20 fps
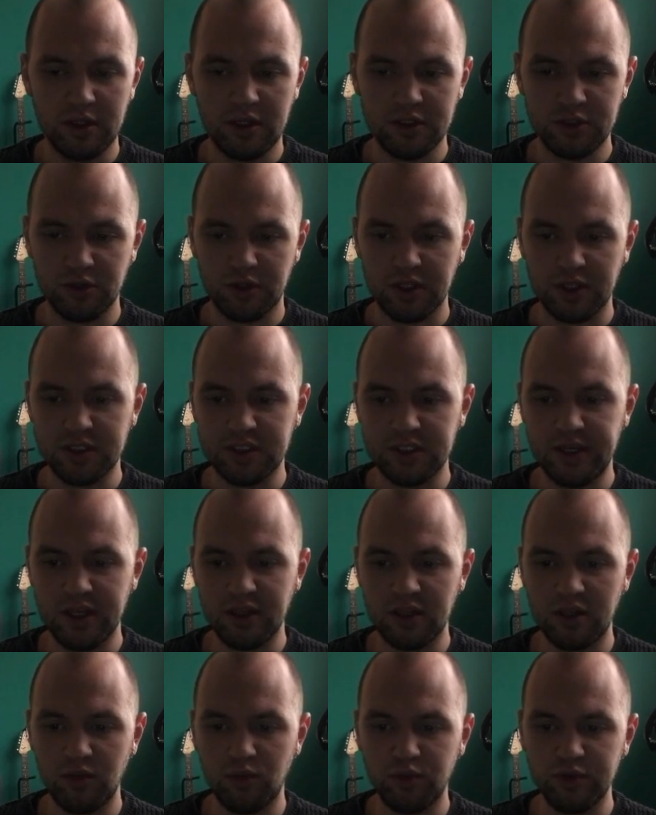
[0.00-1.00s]
As you can see,
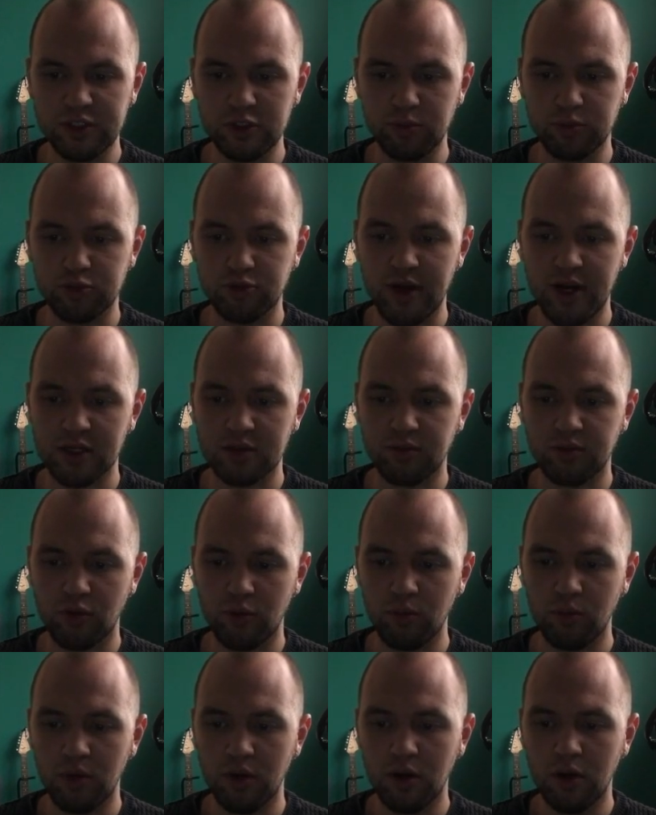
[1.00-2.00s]
and if we subtract
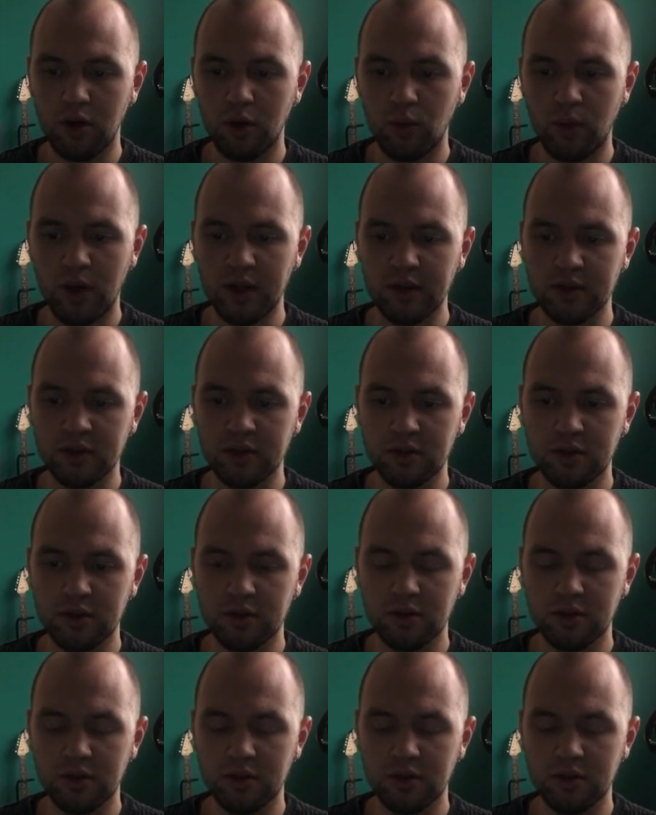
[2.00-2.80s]
from 1